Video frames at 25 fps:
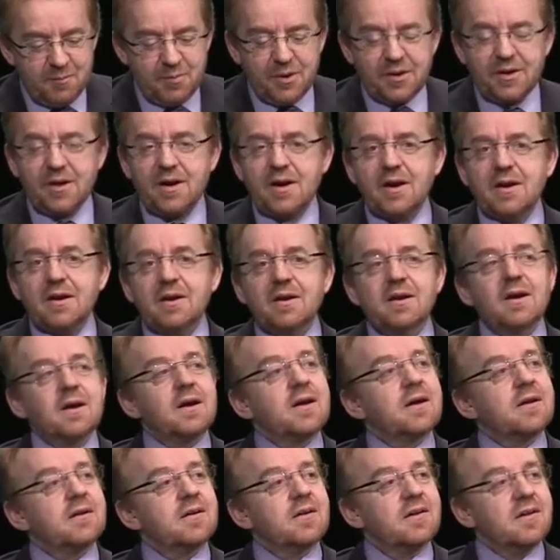But I
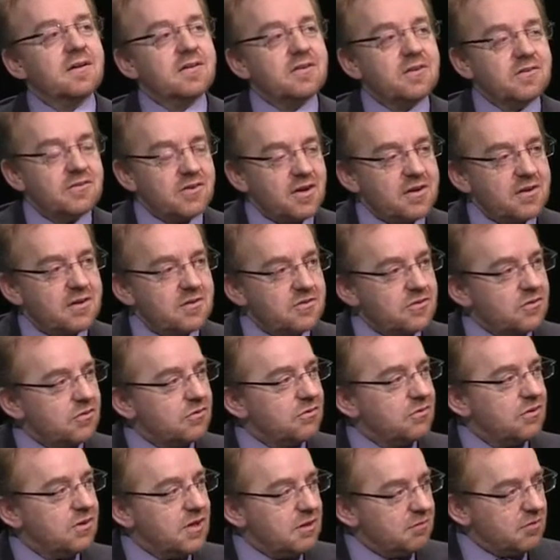uh, decided
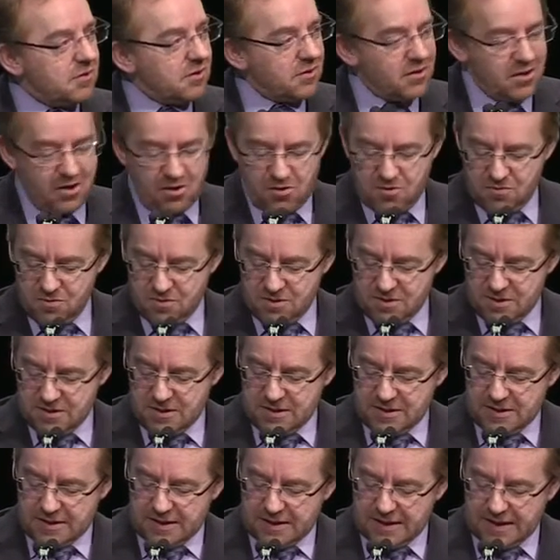to give it a go.
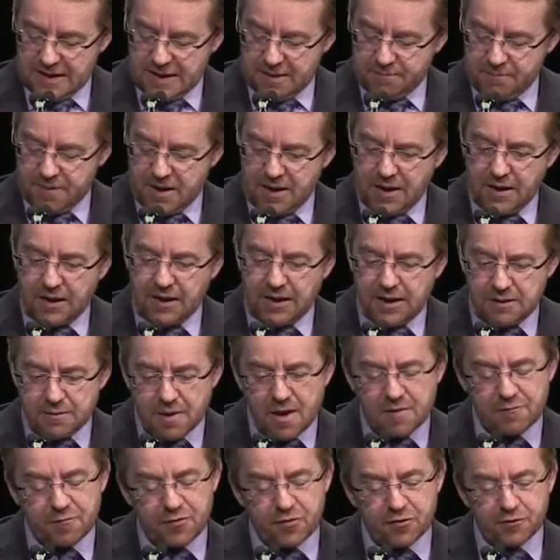Um, uh, in
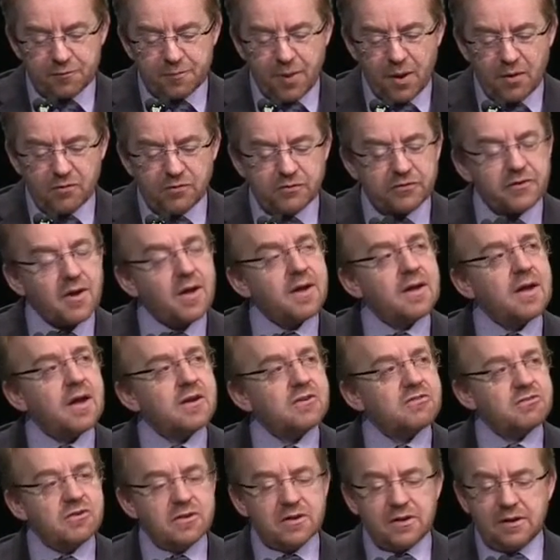that first post, I
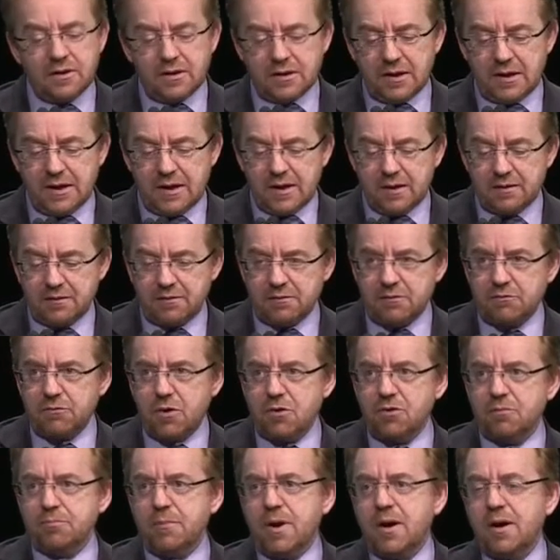actually uh,
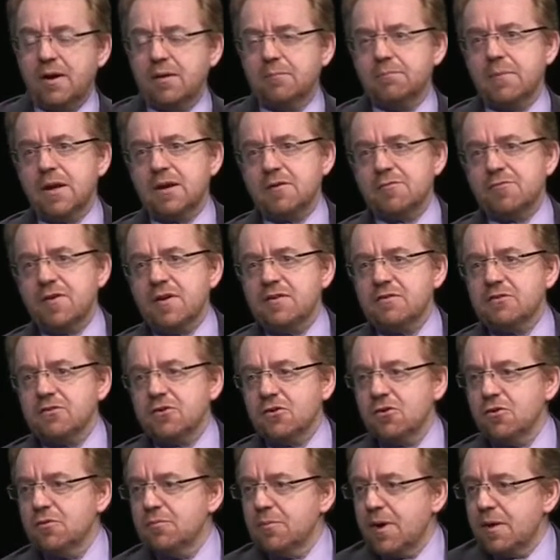wrote my
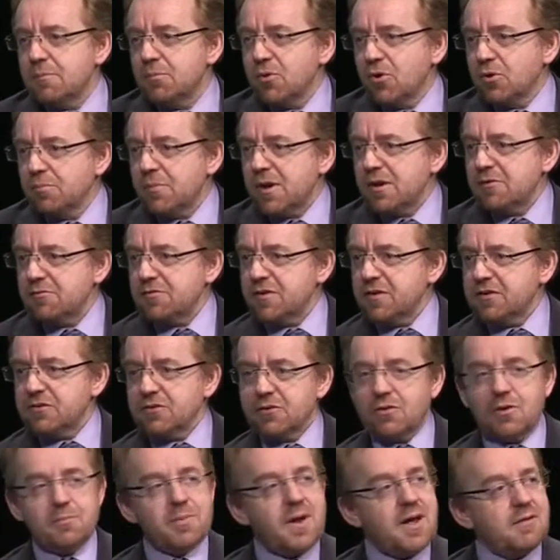manifesto, my blog
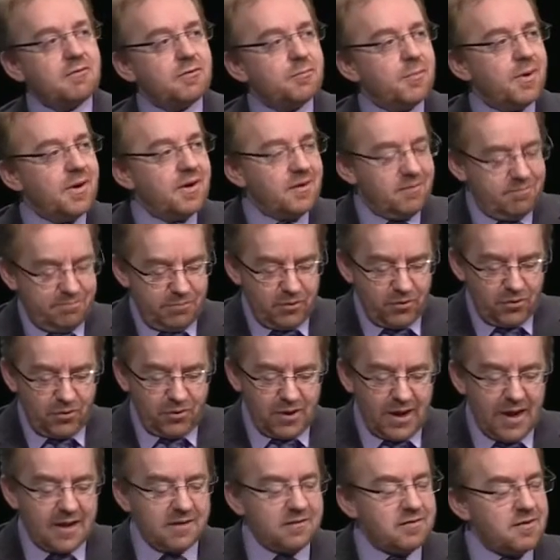manifesto, or perhaps my
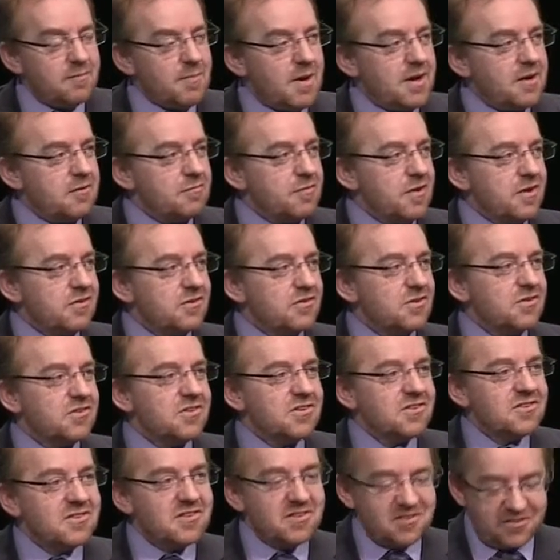blog anti-manifesto,
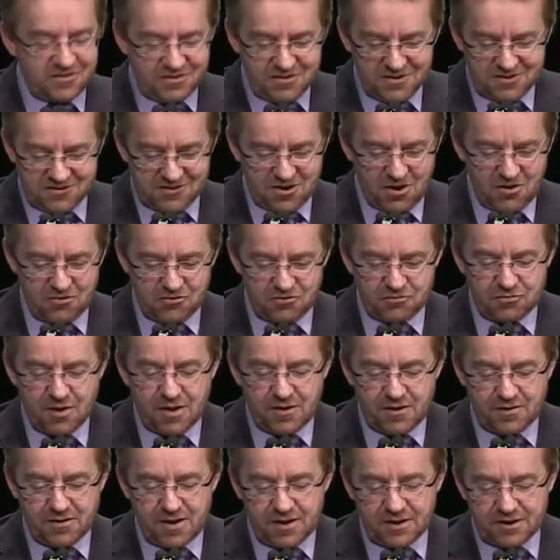since it's couched
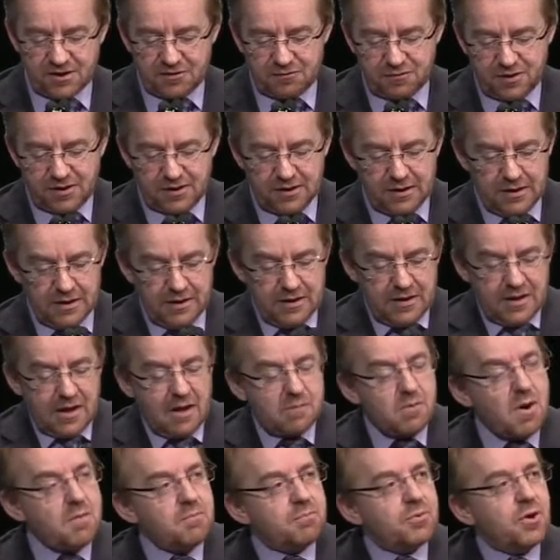rather negatively.
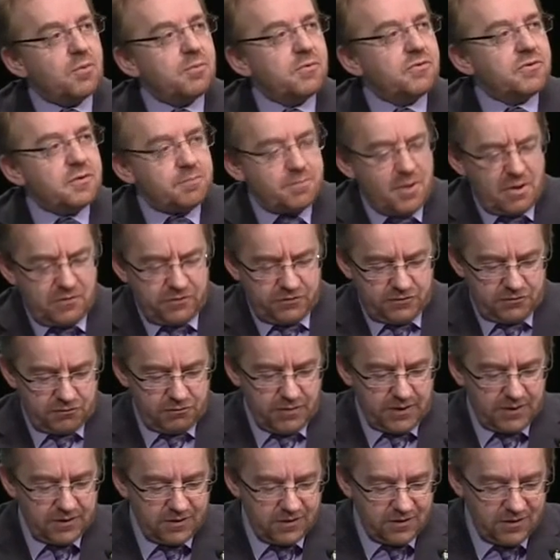I won't promise to post
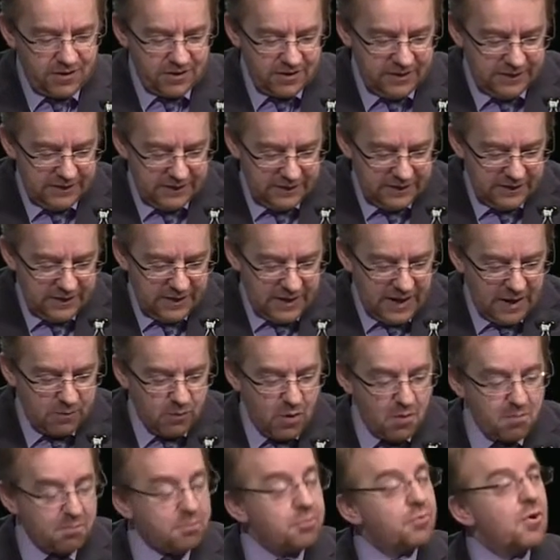regularly. I
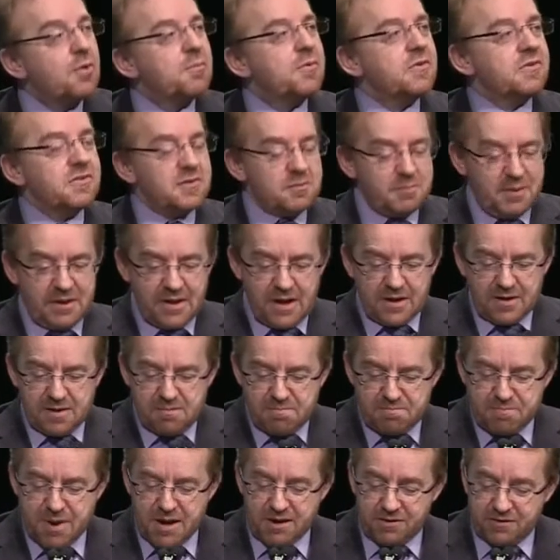won't promise to be
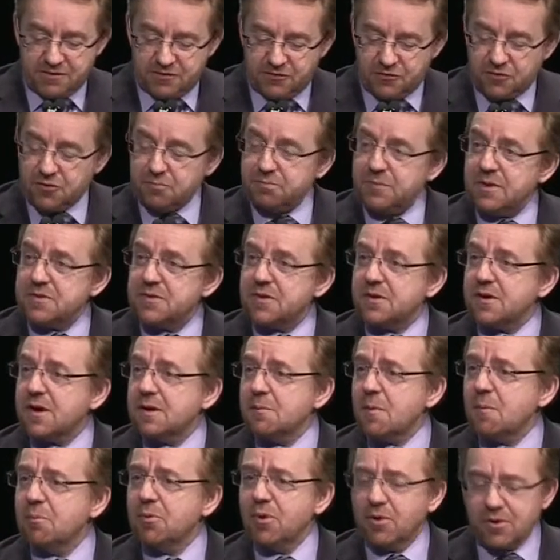unembarrassed to admit that
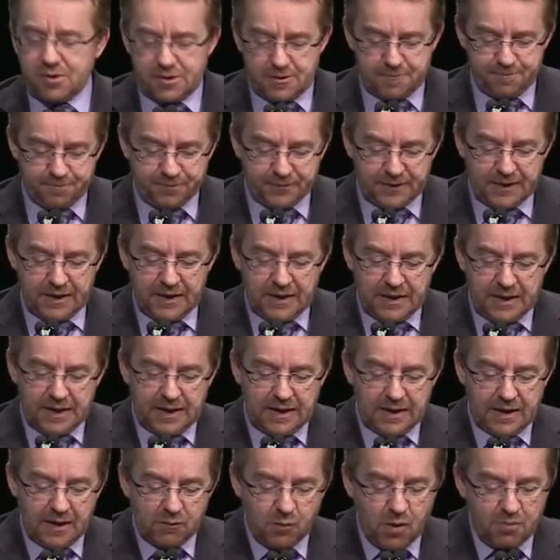I'm a blogger.
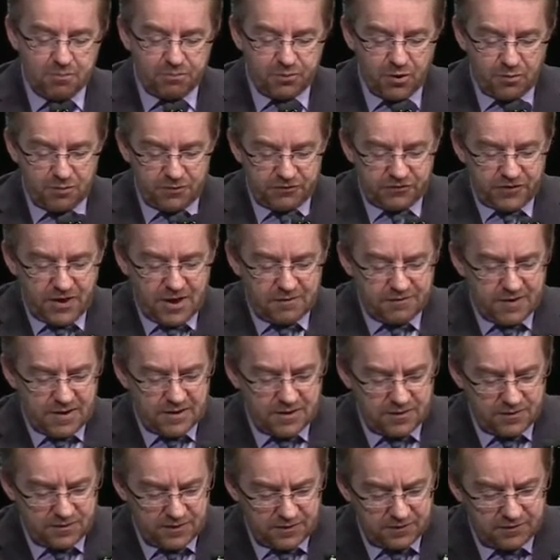Uh, I won't promise to have
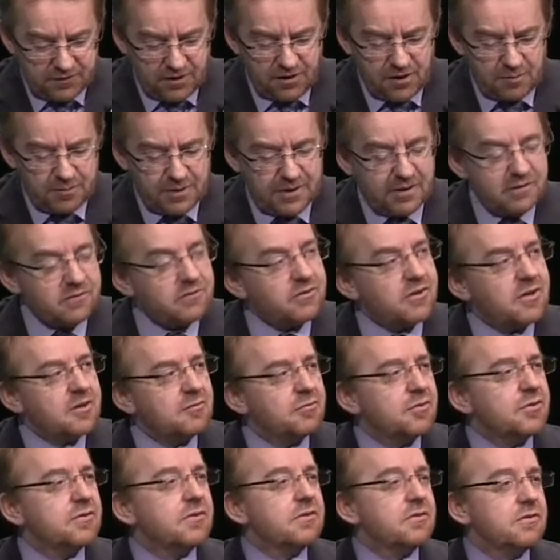anything terribly
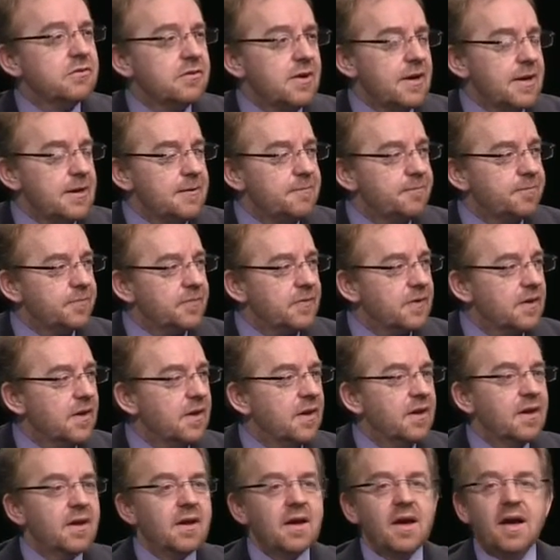insightful to say.
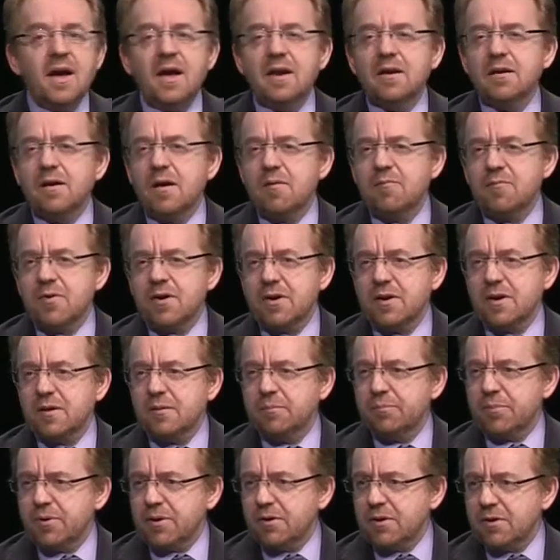And I'm
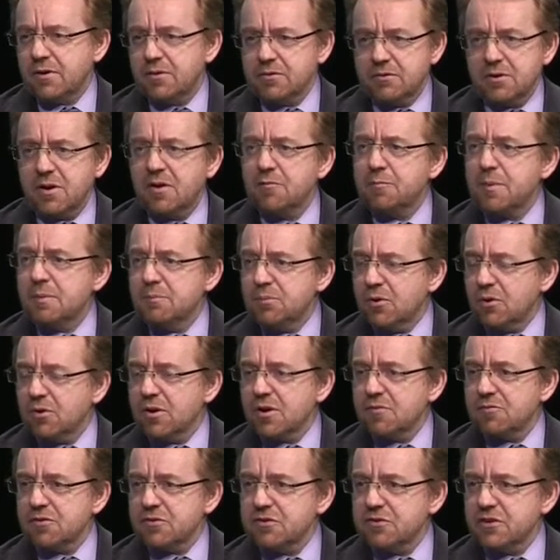very proud, I've been
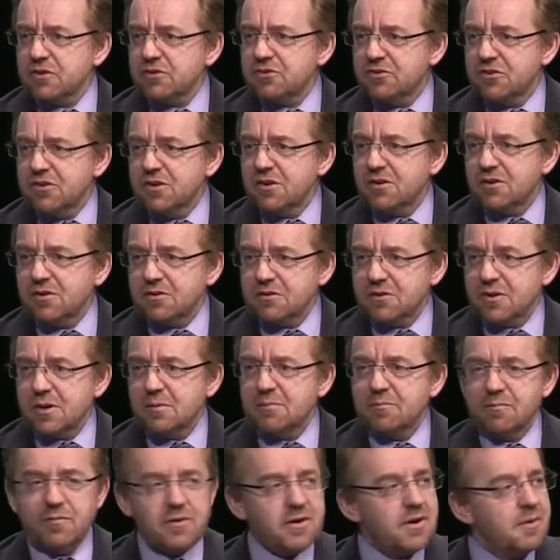blogging for six years, and
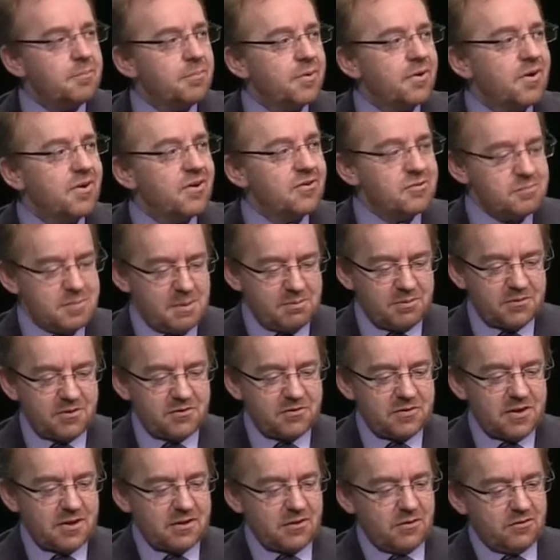I'm very proud to be able
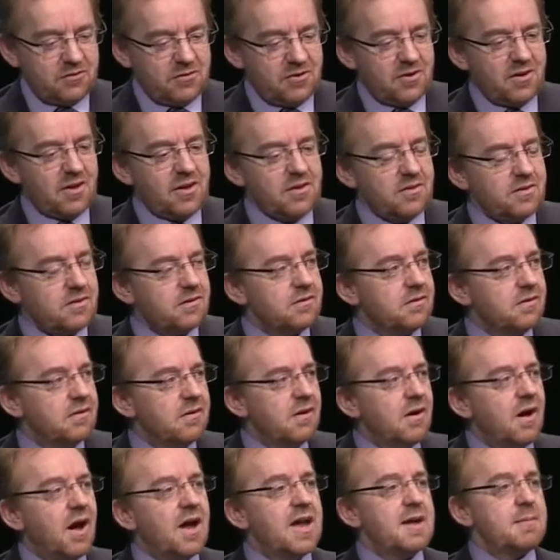to tell you tonight that
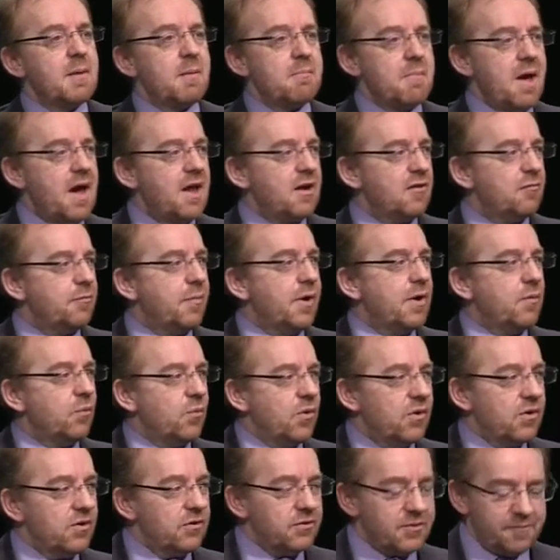I am a man of my
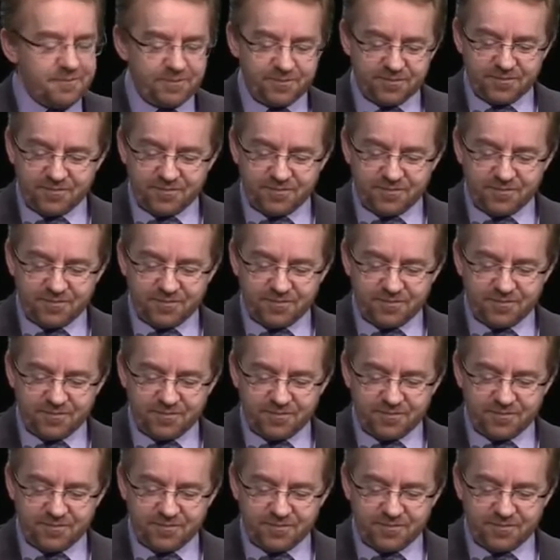word.